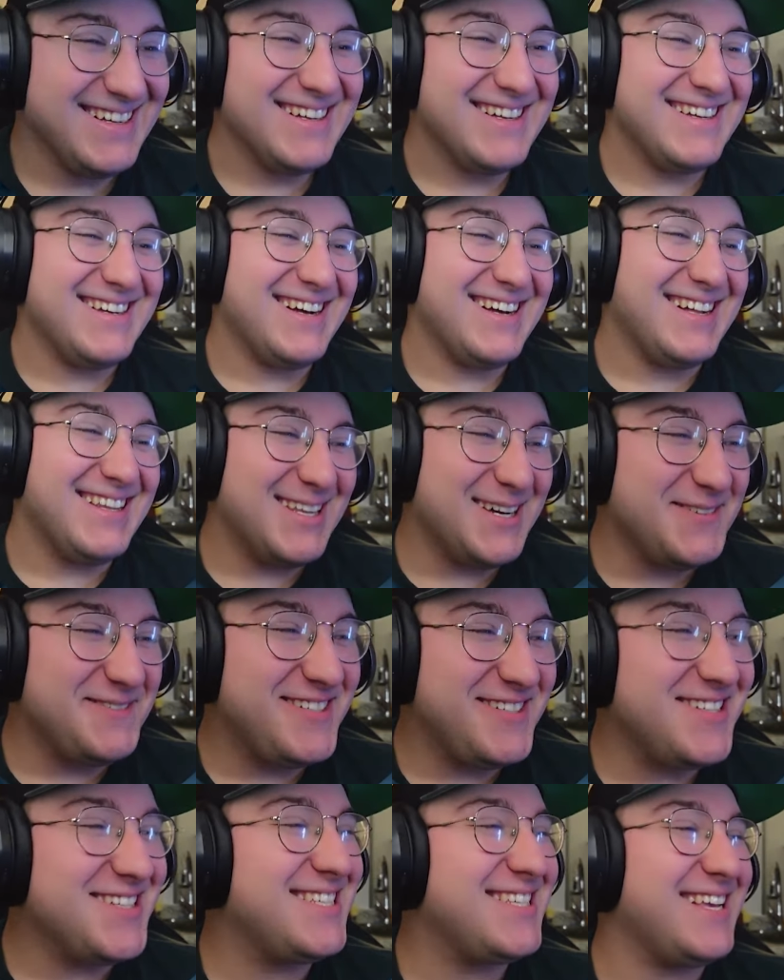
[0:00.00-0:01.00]
I love
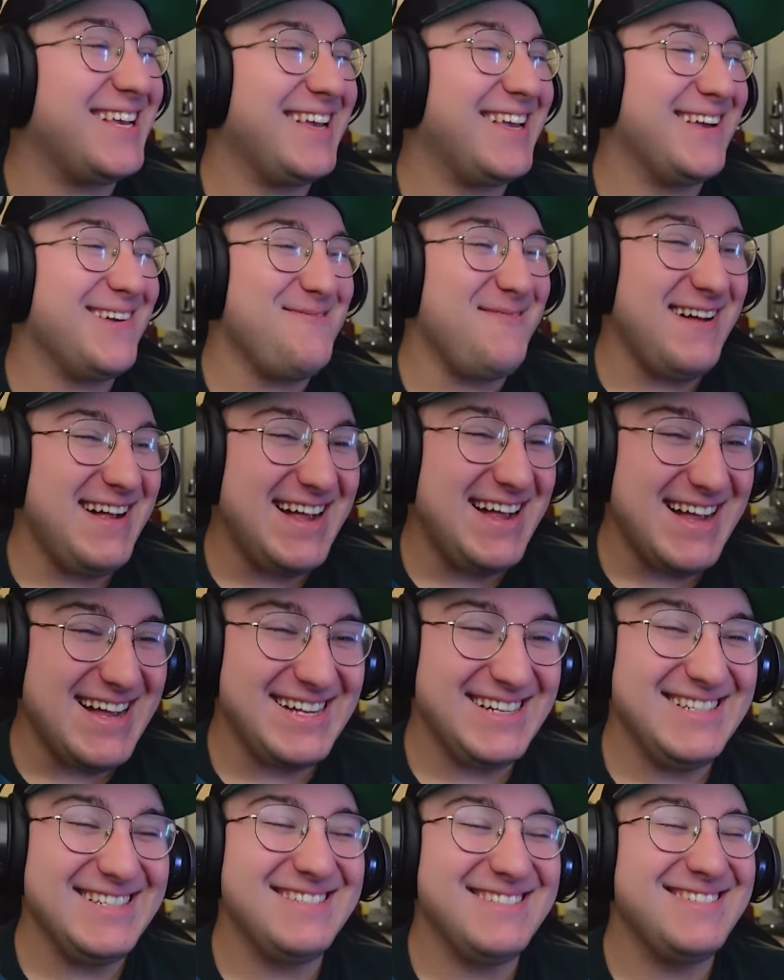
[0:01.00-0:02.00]
to see it,
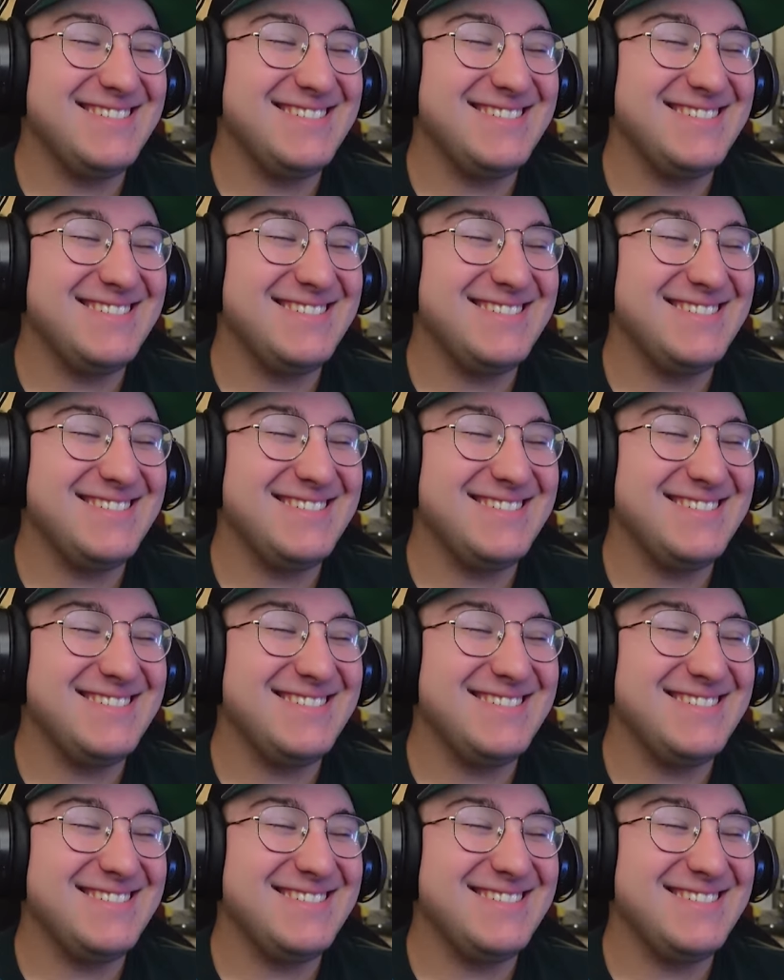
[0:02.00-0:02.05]
man.